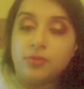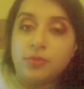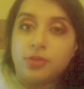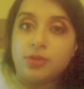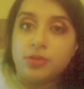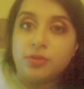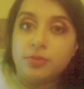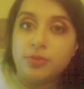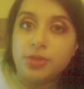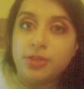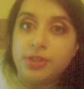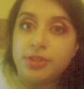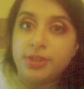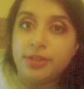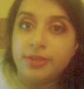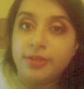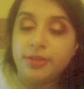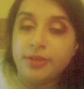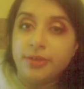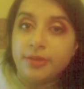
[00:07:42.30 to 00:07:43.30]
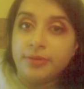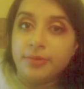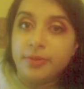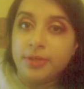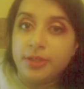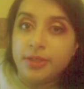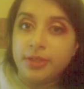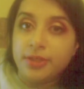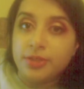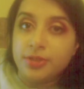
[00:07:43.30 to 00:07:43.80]
So I'm just taking care of my
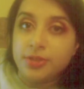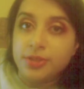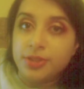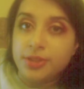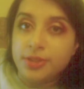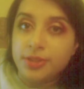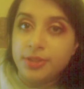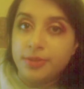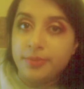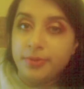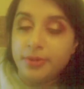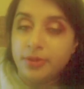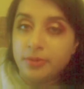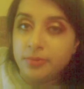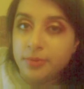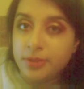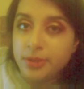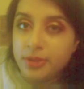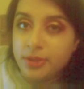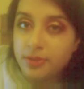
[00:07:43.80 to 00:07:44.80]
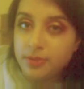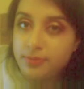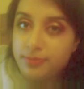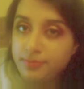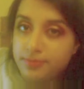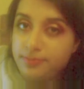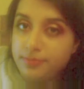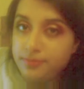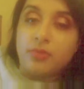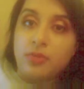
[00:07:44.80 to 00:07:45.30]
electricity payment.
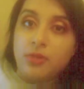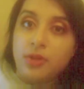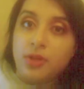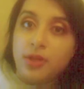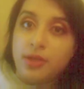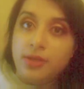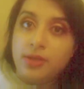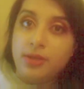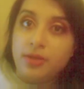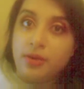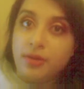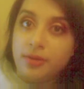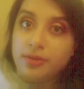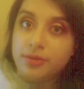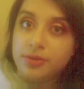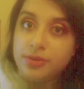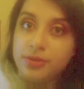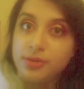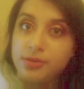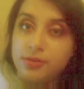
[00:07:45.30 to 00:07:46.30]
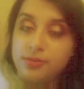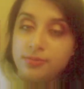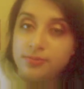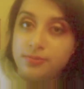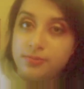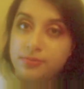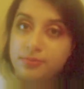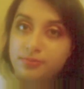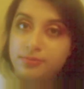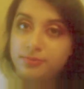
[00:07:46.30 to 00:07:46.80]

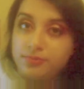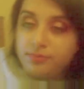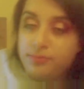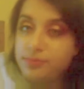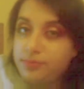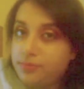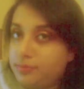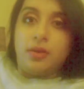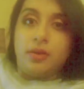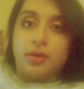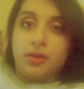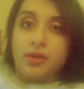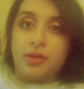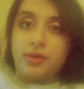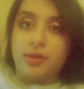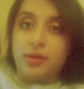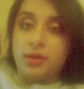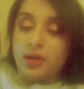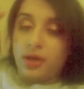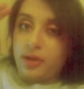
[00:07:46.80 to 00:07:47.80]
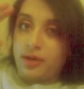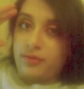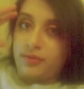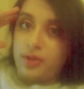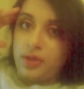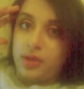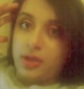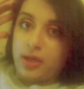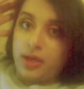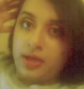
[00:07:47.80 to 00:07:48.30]
$90. Then I think I have
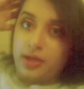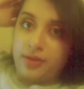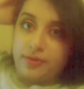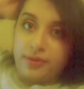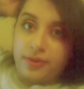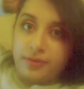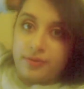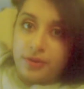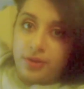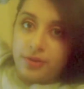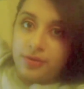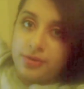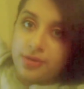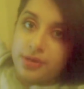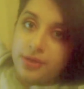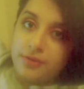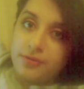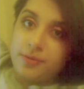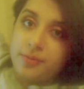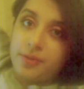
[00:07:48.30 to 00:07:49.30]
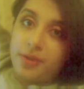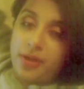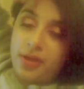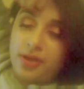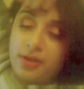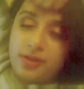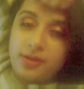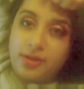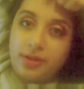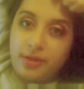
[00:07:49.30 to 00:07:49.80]
like $85 I have to
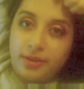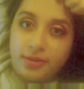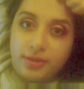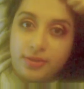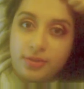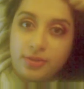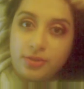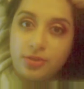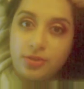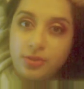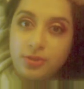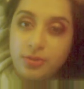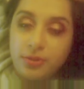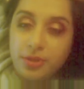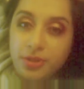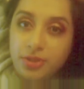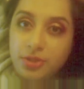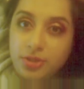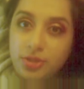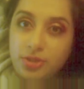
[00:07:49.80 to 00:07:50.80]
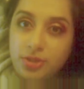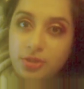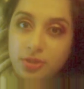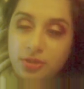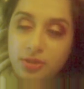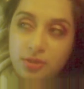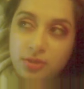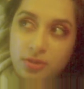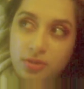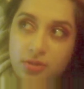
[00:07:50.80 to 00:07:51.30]
pay. It's like a sewage
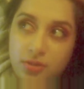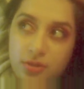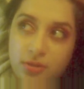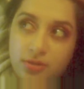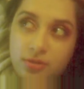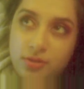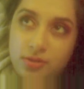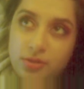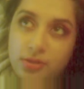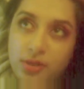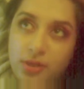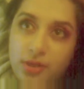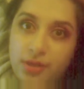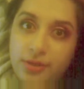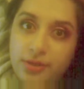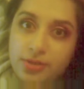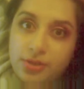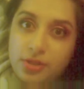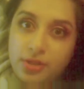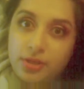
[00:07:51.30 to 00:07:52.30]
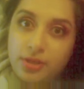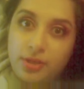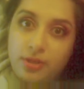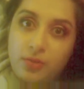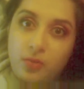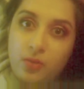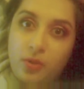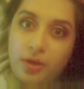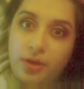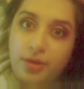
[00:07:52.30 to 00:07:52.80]
slash like
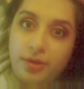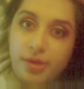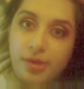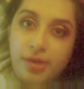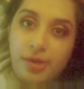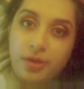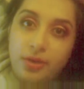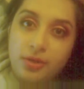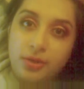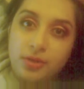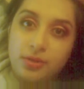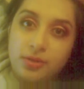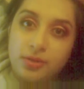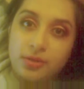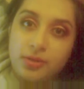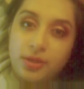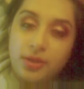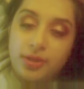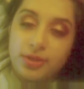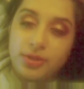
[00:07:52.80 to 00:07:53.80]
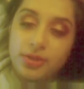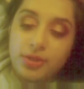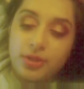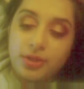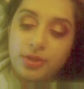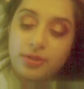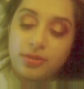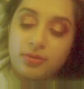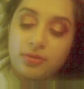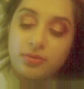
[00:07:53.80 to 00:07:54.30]
water slash
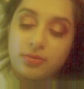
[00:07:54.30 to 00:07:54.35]
like